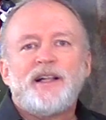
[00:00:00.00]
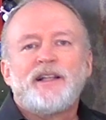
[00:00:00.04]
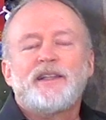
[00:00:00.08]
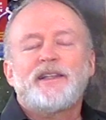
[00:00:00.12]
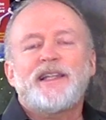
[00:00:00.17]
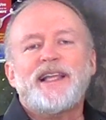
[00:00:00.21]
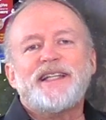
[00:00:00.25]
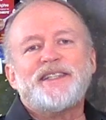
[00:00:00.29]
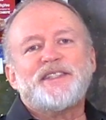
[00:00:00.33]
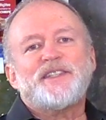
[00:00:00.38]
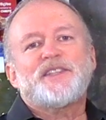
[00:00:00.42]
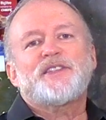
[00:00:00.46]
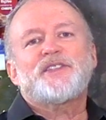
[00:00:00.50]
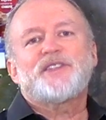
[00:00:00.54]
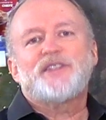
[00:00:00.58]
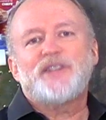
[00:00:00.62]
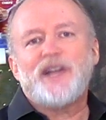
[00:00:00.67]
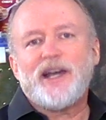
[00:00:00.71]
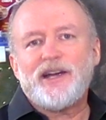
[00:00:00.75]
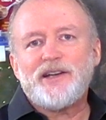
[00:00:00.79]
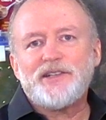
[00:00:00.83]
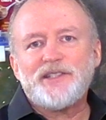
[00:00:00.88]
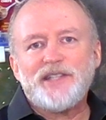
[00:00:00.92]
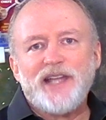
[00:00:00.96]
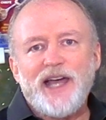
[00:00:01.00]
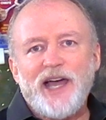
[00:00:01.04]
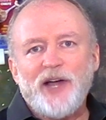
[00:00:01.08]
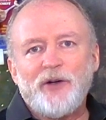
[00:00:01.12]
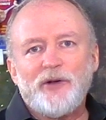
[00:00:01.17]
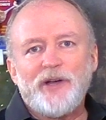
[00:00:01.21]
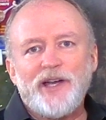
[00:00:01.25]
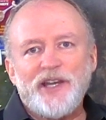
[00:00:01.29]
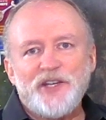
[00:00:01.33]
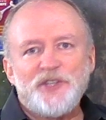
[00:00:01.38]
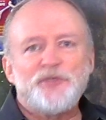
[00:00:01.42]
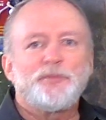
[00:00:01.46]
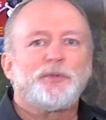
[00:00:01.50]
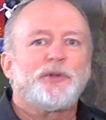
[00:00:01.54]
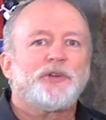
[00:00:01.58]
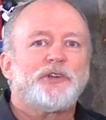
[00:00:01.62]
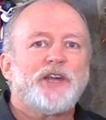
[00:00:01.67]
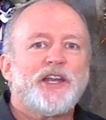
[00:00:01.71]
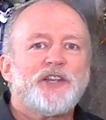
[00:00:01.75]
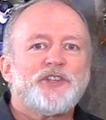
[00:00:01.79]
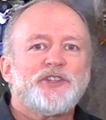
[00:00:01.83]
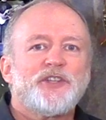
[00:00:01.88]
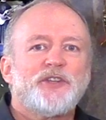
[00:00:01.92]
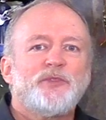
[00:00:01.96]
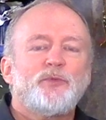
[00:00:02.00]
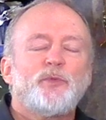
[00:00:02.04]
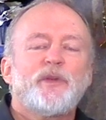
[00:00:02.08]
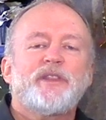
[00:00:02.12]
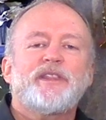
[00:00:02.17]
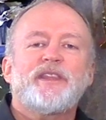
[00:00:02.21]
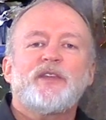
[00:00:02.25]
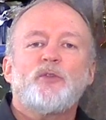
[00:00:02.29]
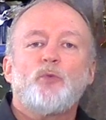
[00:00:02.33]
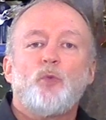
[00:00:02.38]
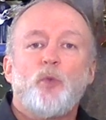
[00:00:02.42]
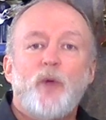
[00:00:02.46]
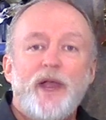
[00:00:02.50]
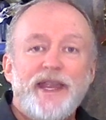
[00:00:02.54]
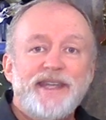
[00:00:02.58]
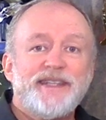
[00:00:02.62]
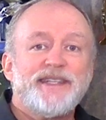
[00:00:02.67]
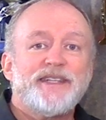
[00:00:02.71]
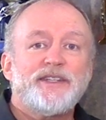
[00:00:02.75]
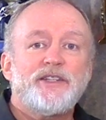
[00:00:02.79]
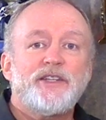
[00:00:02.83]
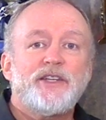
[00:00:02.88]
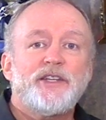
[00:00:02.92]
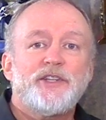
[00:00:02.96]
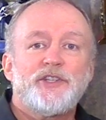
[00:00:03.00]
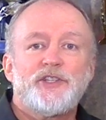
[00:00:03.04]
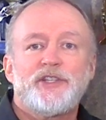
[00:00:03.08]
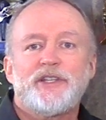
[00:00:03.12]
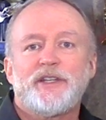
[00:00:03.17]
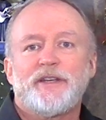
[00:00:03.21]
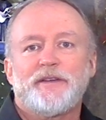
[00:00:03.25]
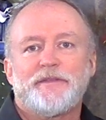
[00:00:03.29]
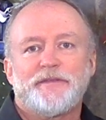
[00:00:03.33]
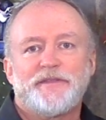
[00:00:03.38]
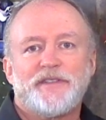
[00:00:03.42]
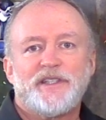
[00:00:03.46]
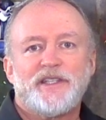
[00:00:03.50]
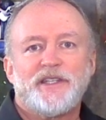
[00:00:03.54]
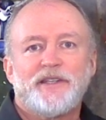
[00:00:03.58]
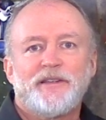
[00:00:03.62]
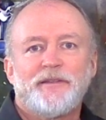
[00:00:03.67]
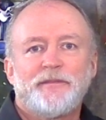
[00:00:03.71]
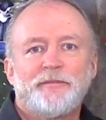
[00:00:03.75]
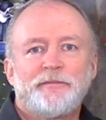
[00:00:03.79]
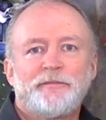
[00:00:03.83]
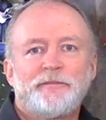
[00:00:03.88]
Let's start our exploration with the weighted shift.